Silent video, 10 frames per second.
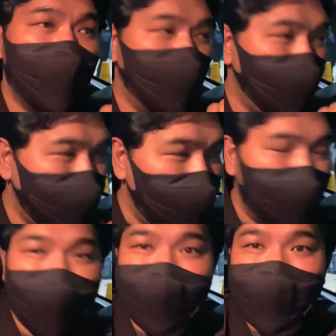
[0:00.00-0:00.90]
with the
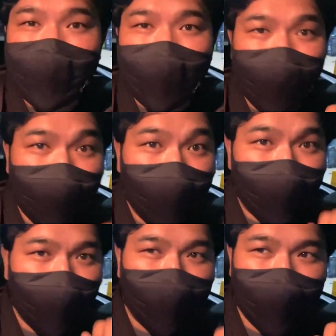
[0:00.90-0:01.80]
lights are here
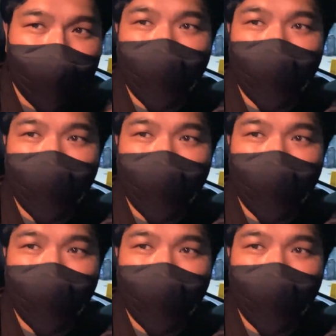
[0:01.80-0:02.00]
right now.